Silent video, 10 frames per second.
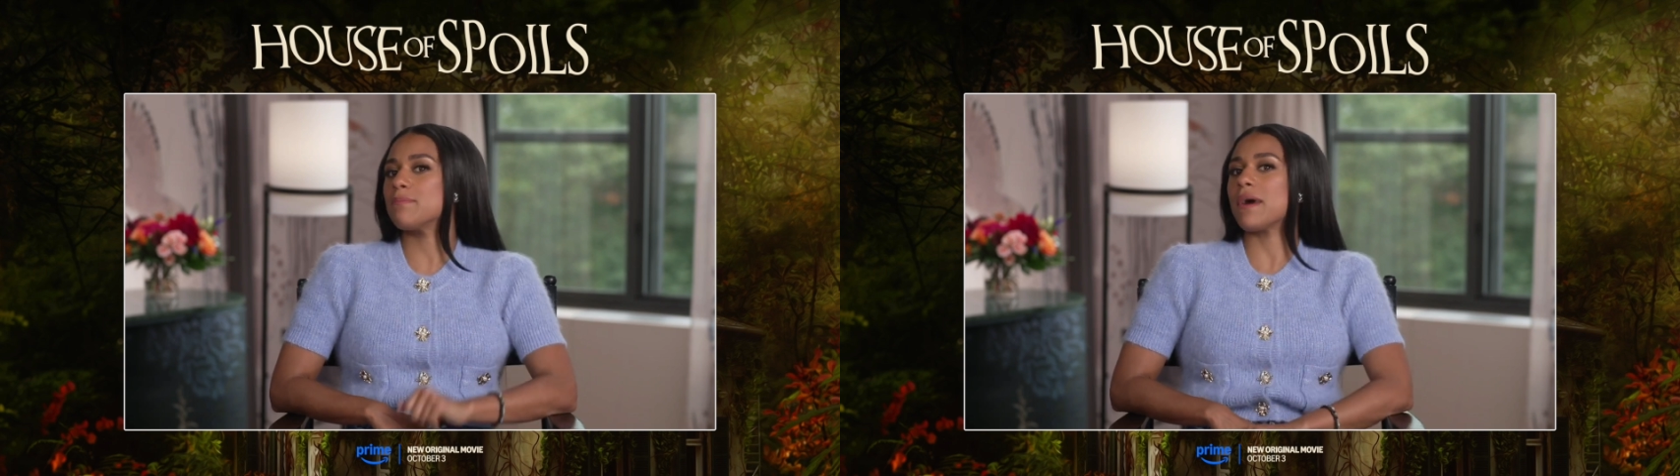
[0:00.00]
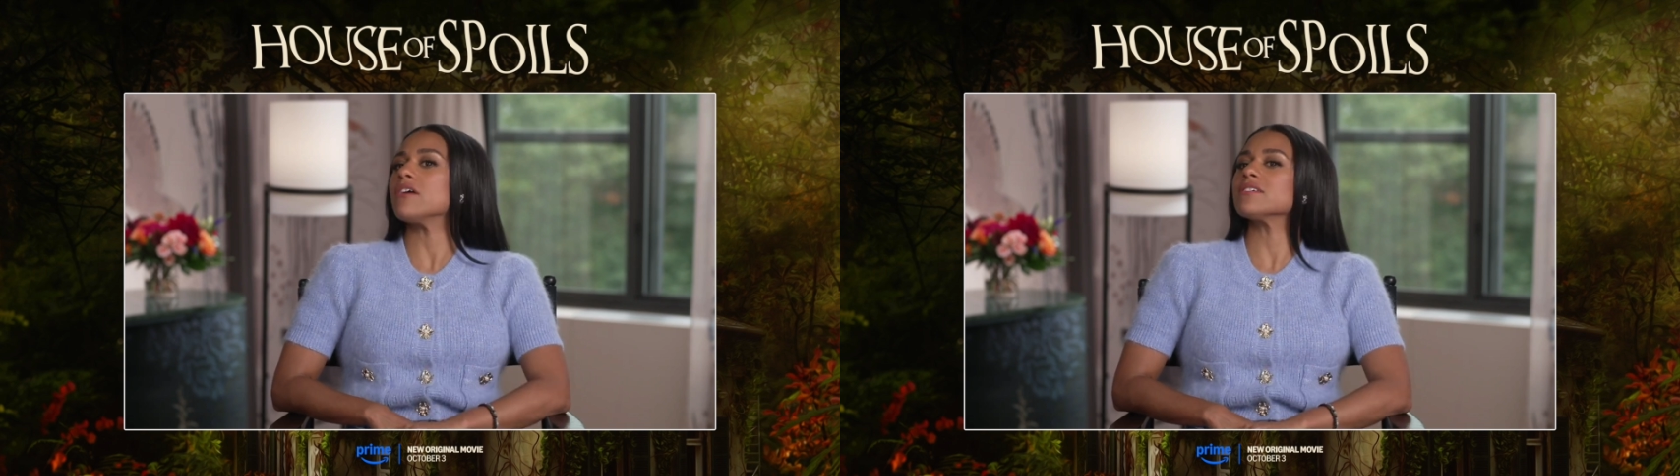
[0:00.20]

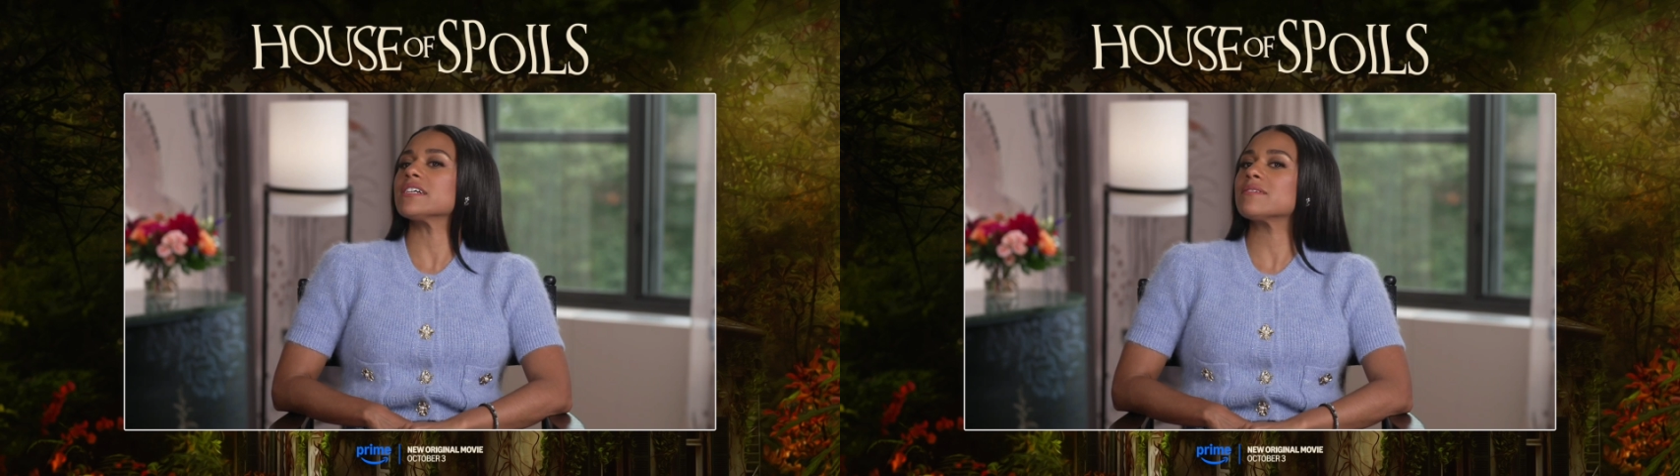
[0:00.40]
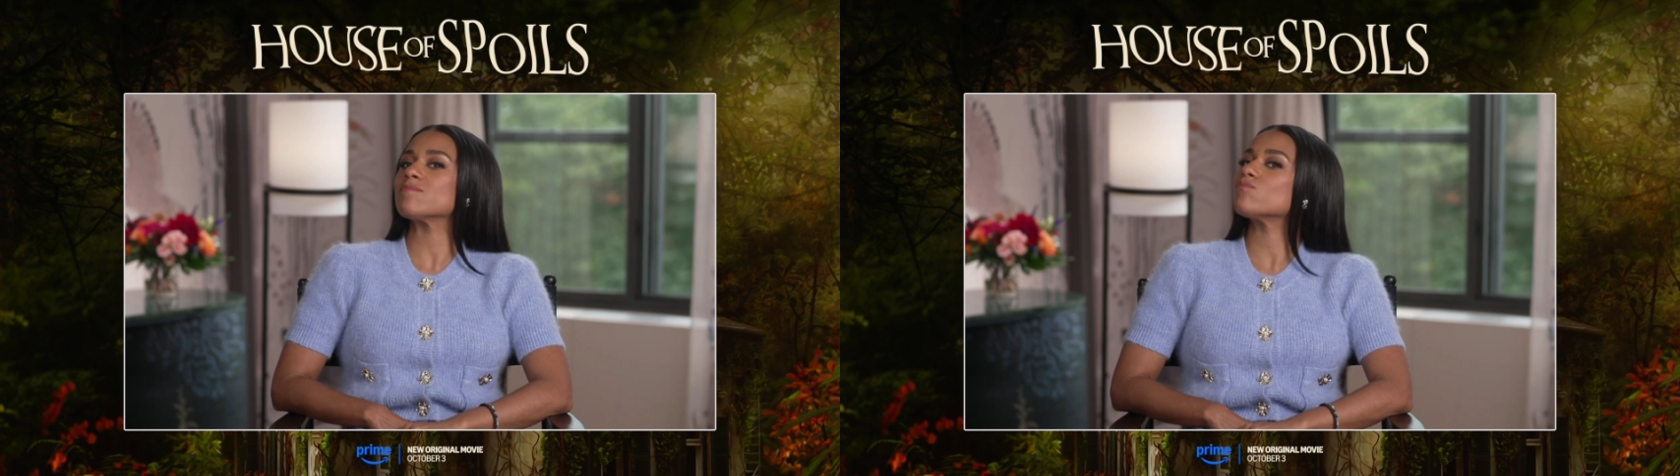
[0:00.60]

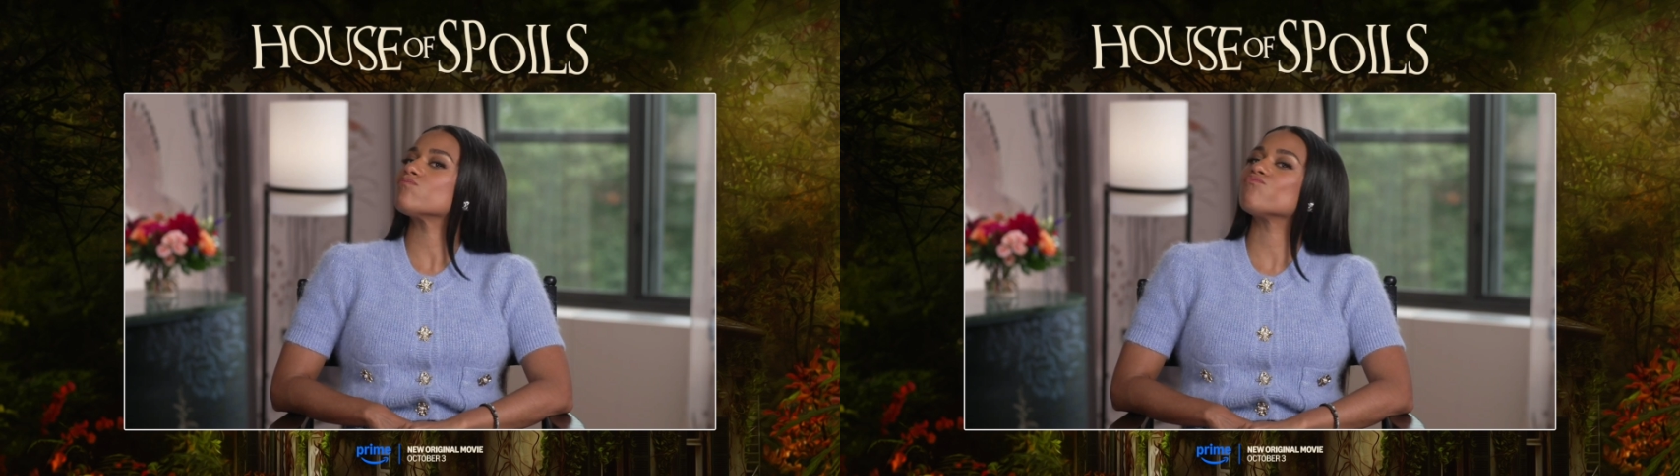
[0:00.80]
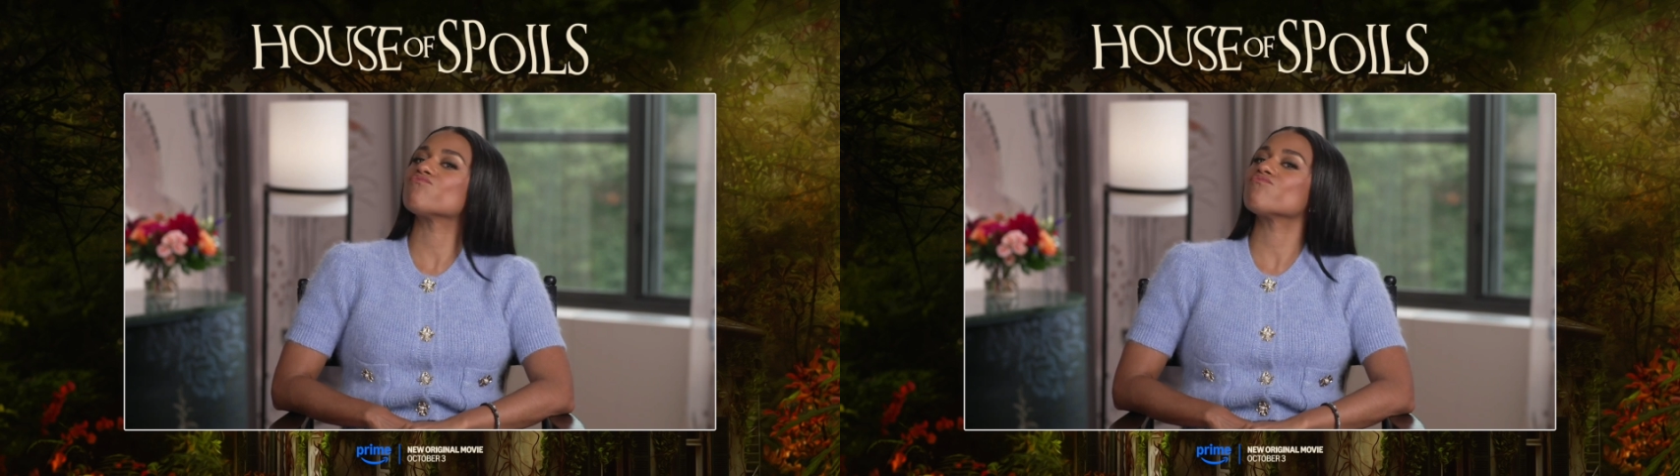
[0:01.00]
empowering.
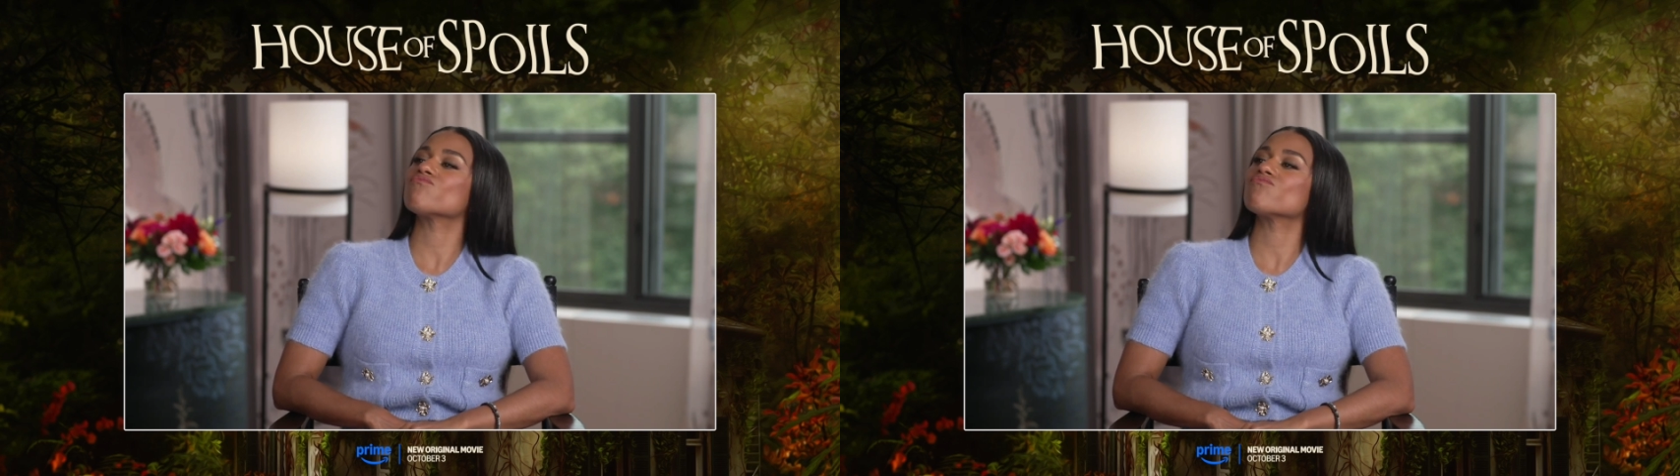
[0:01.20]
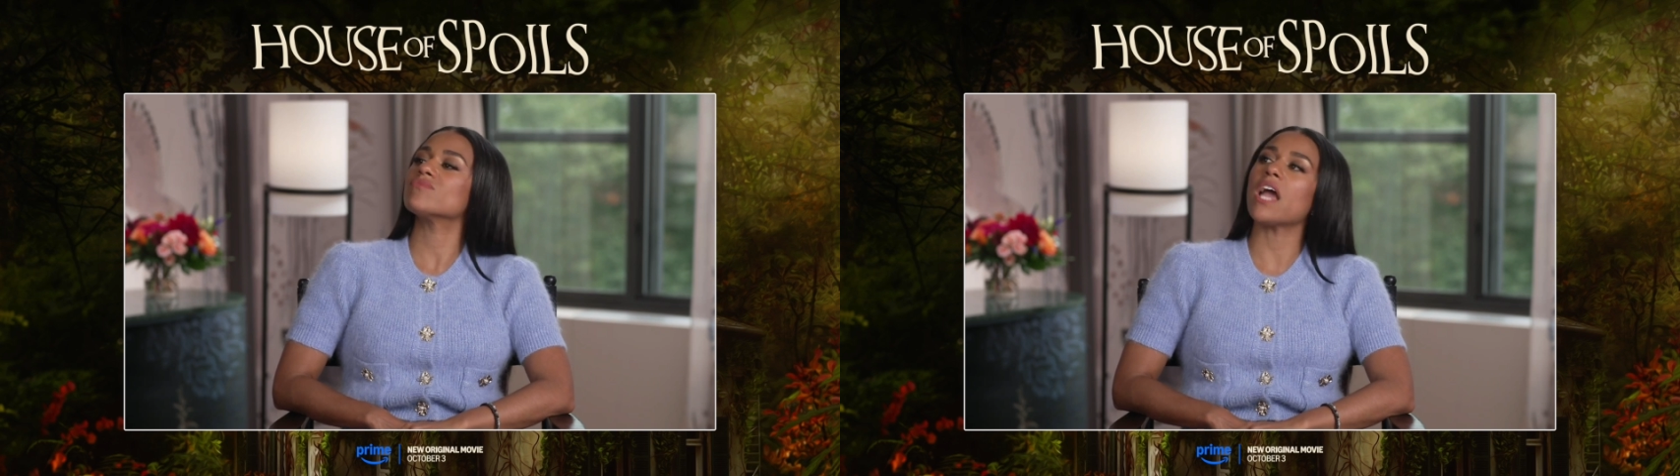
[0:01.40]

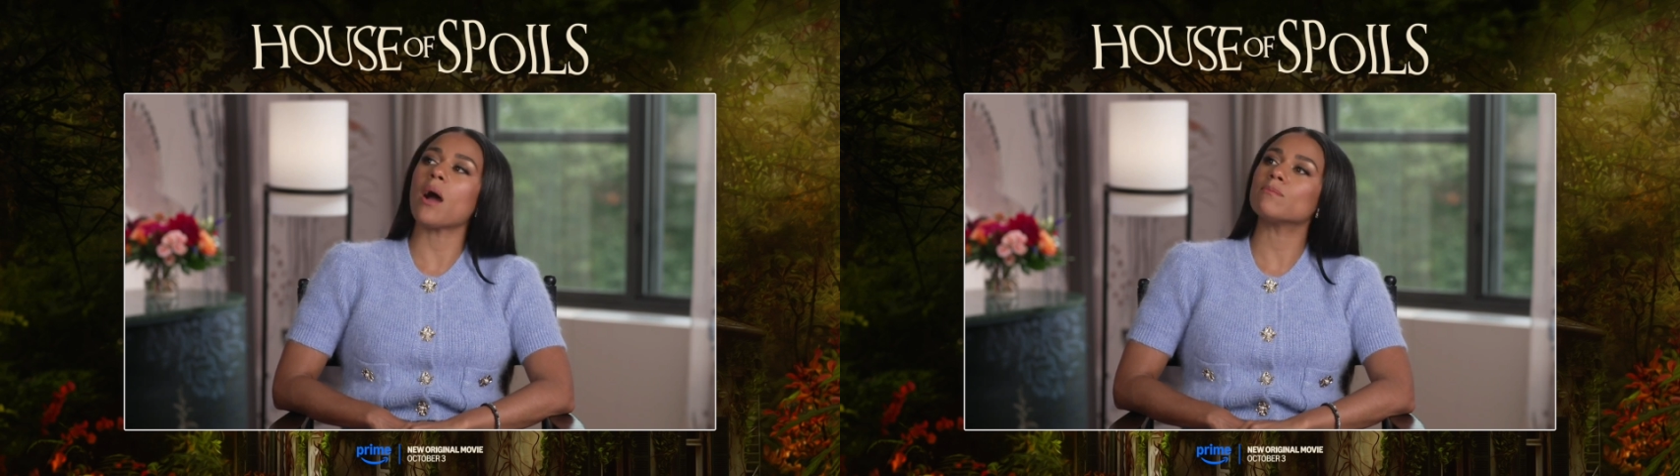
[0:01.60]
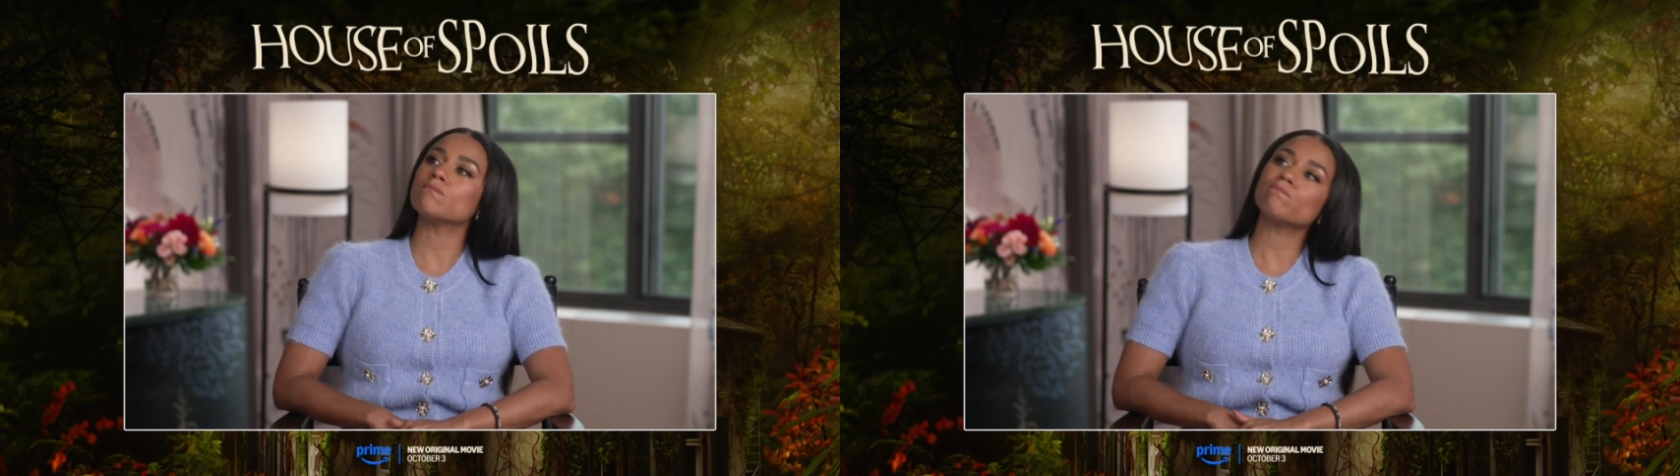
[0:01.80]
Yeah.